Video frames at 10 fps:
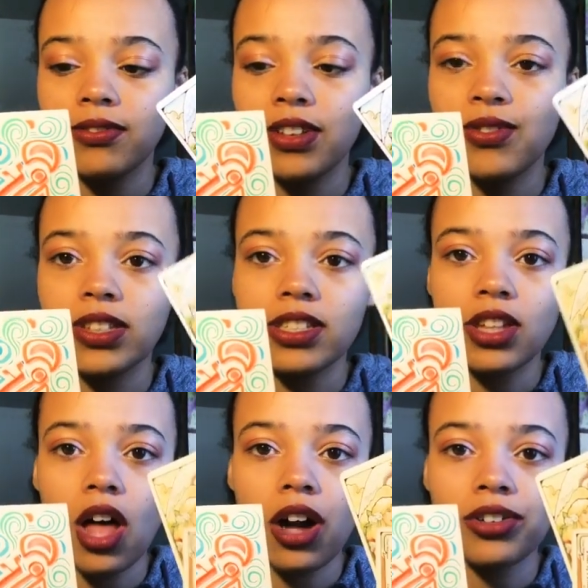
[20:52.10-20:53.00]
If it's
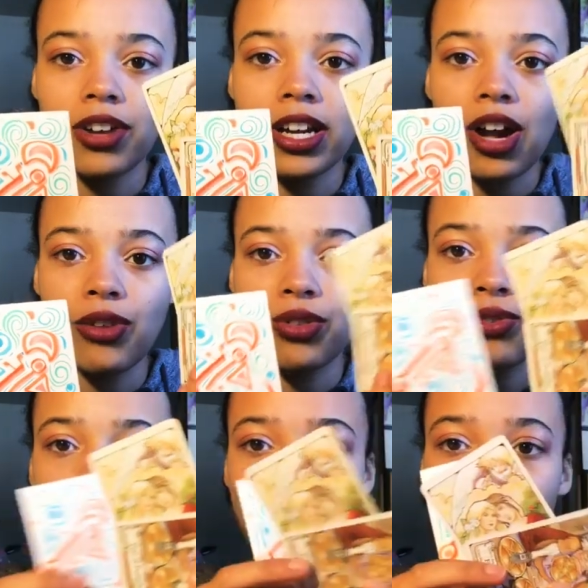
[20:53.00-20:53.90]
locked right now, if you
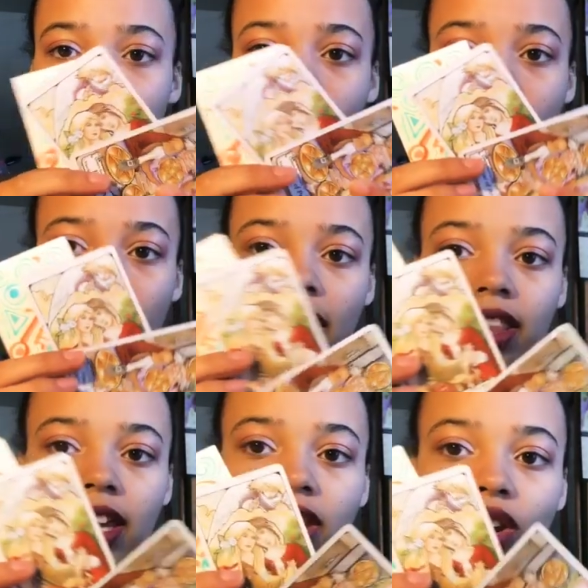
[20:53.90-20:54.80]
feel like you can't
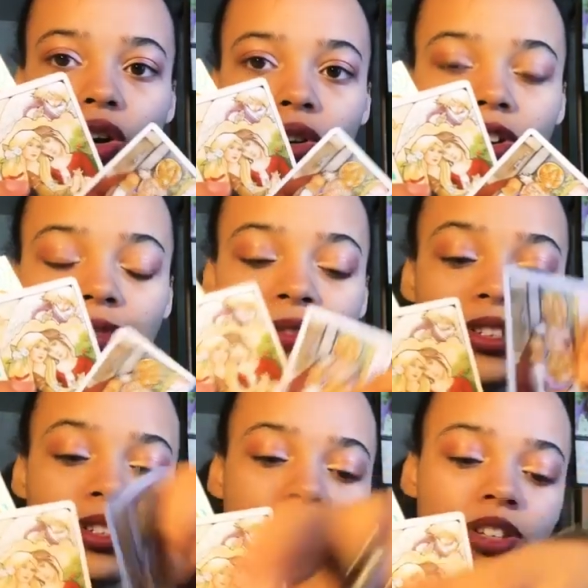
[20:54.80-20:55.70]
let go, or if
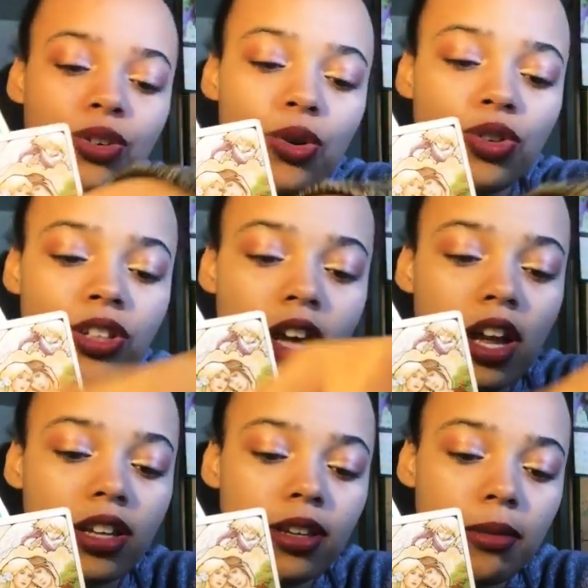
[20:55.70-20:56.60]
you're holding
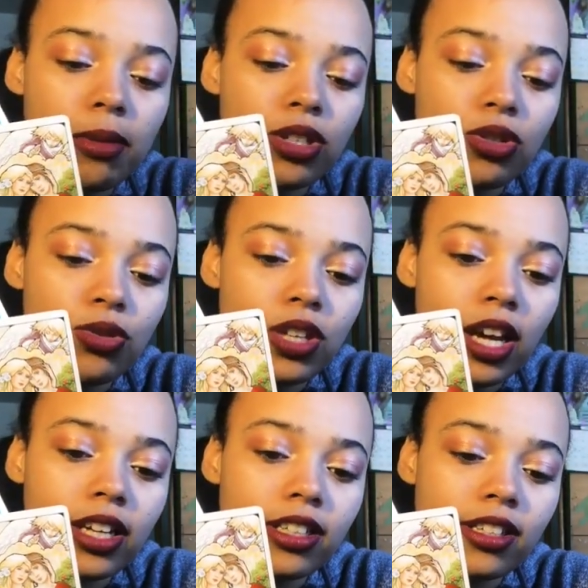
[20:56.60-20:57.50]
on a bit too
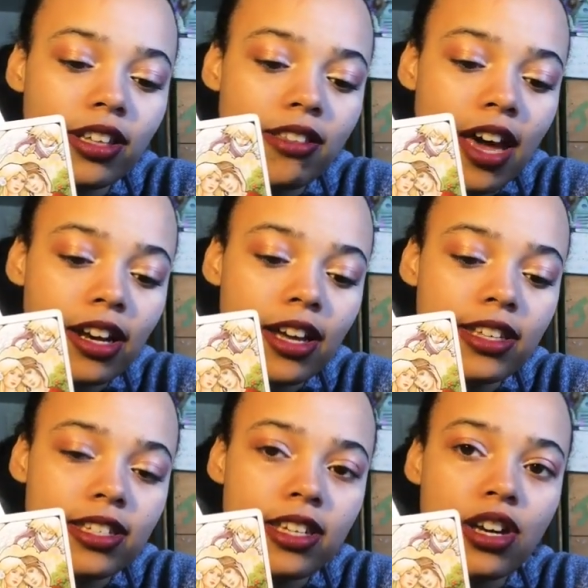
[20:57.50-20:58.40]
tight to that
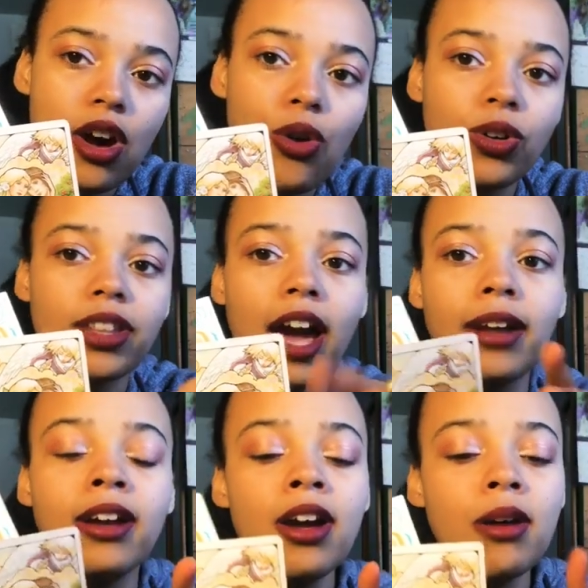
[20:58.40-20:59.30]
idea or that
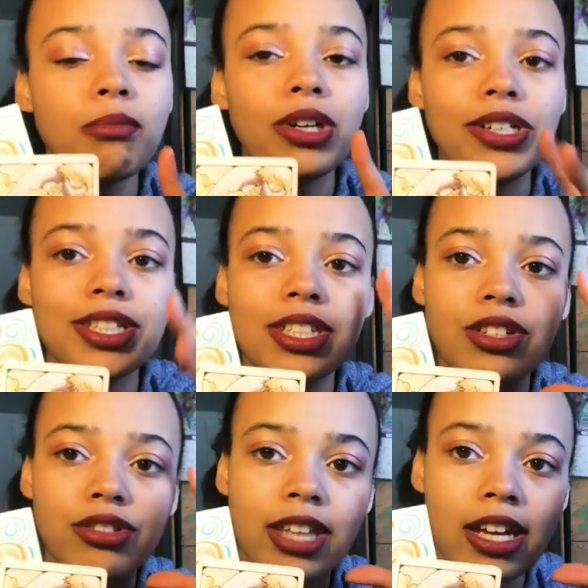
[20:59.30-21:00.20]
person
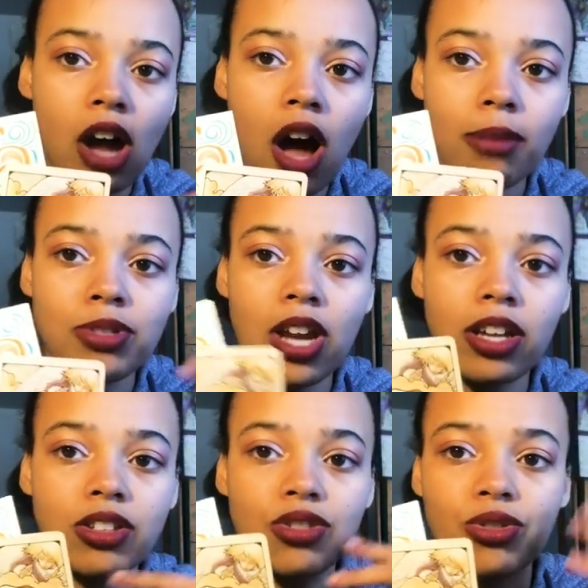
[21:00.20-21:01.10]
or that
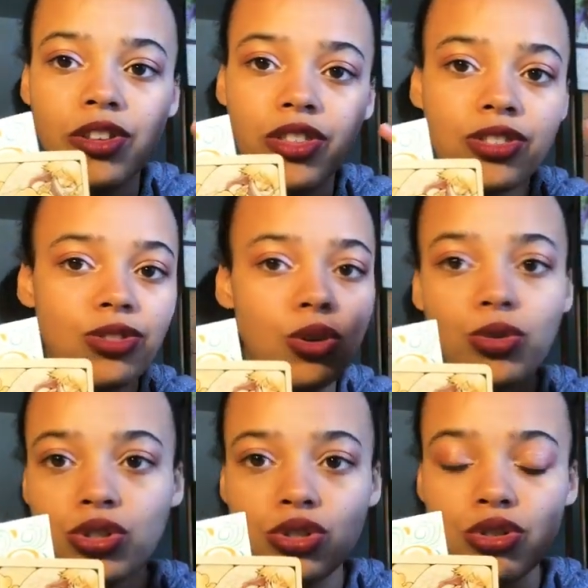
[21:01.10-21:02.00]
object or
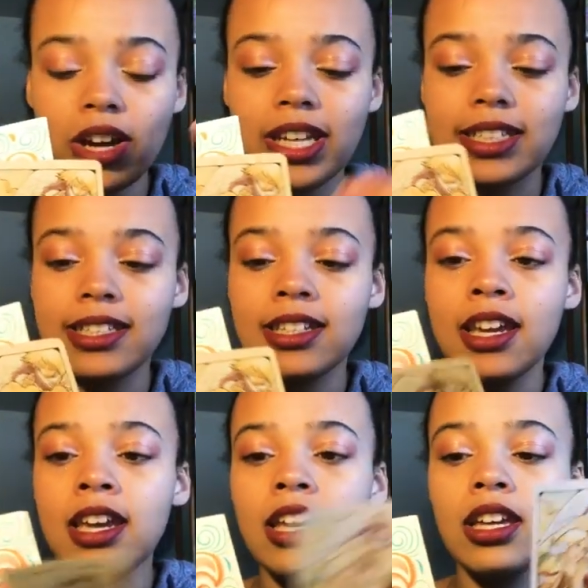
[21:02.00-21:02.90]
those traits,
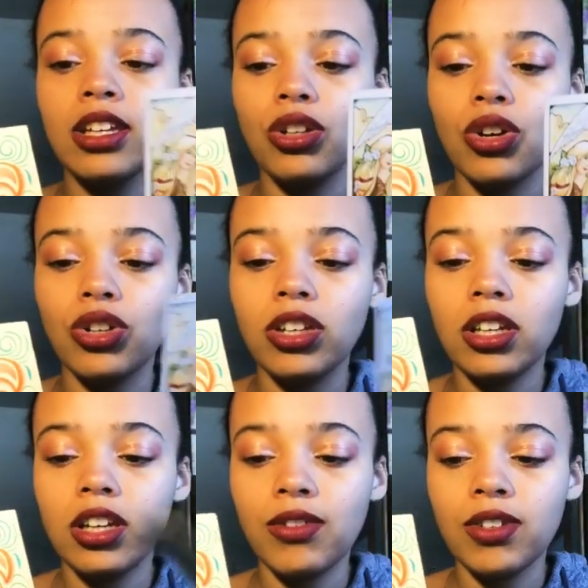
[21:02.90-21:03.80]
you know, you need
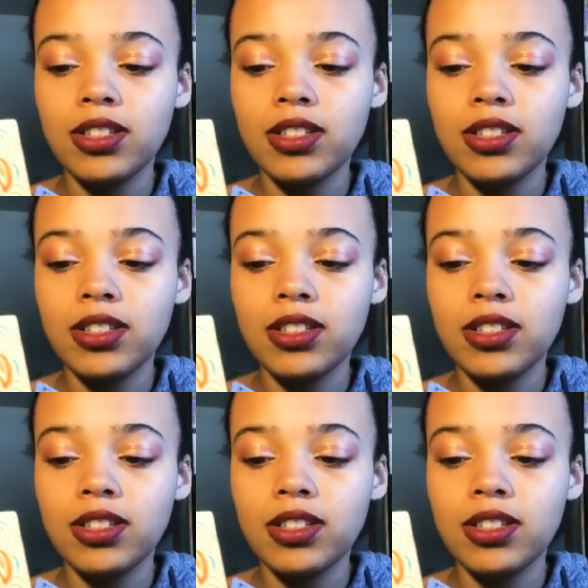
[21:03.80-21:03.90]
to give it